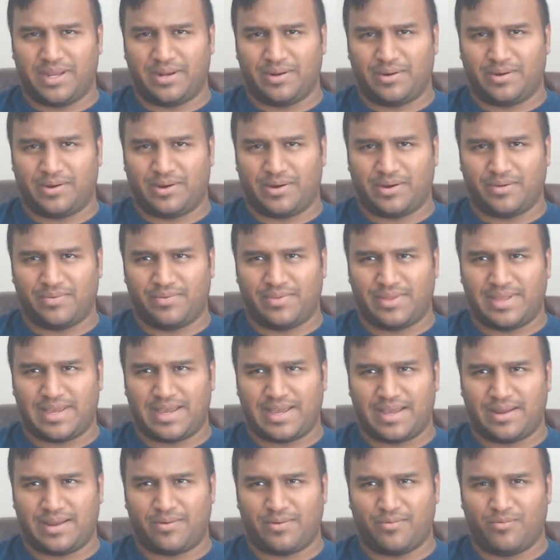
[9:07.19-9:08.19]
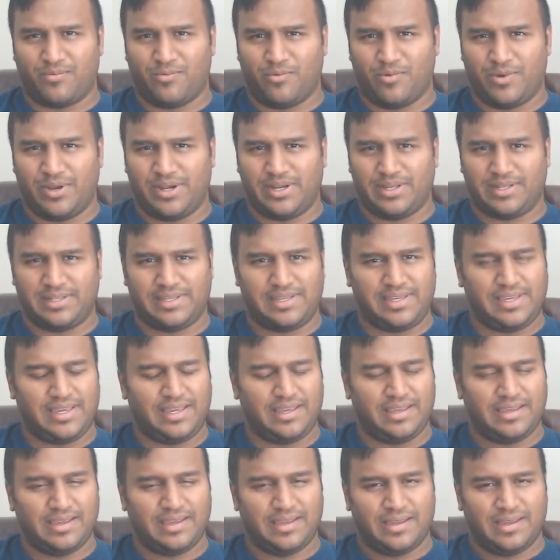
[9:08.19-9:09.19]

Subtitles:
on that, really,